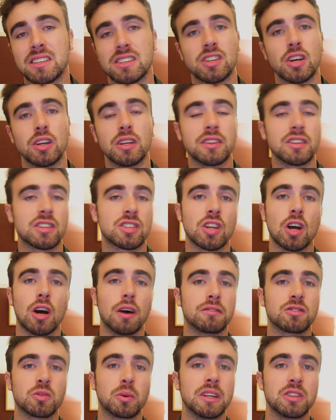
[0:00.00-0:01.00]
It's only the start
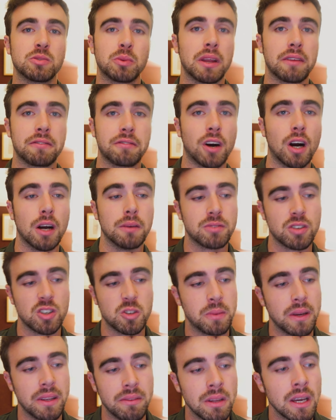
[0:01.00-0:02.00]
of 2025, so it's
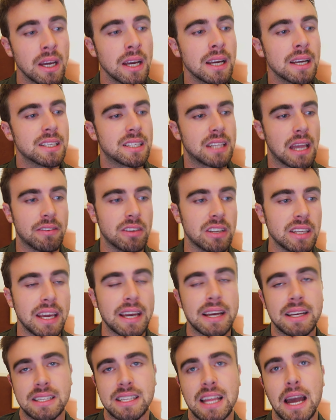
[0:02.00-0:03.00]
been 7
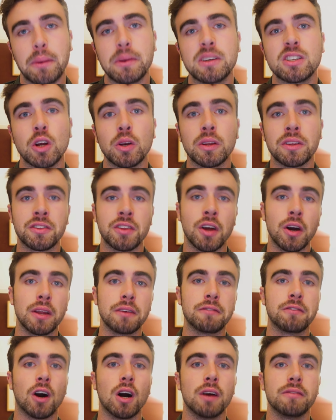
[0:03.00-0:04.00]
years. Now he's only
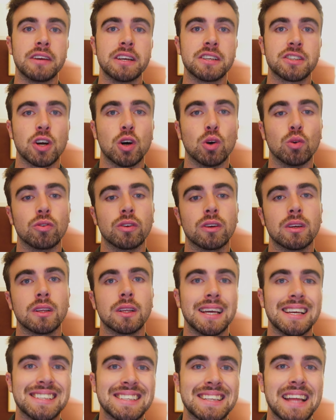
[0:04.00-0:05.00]
35 years old.
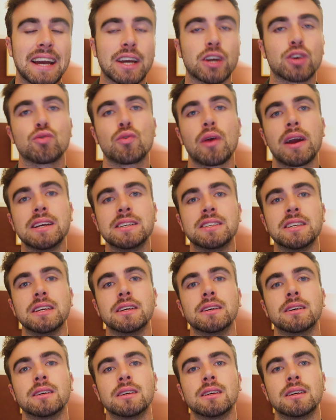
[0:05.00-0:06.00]
Isn't that crazy?
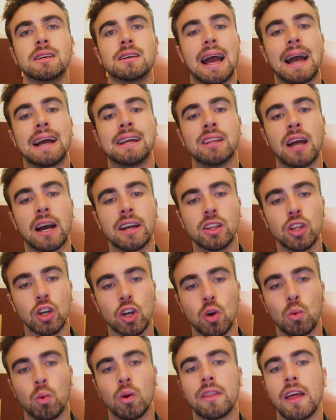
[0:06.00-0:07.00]
And
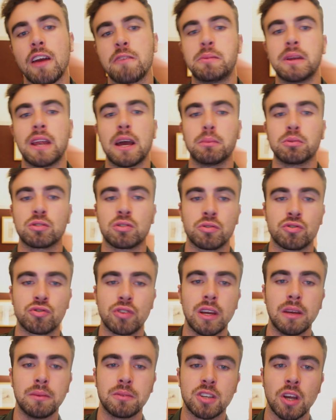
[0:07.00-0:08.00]
look at what they've been able to achieve.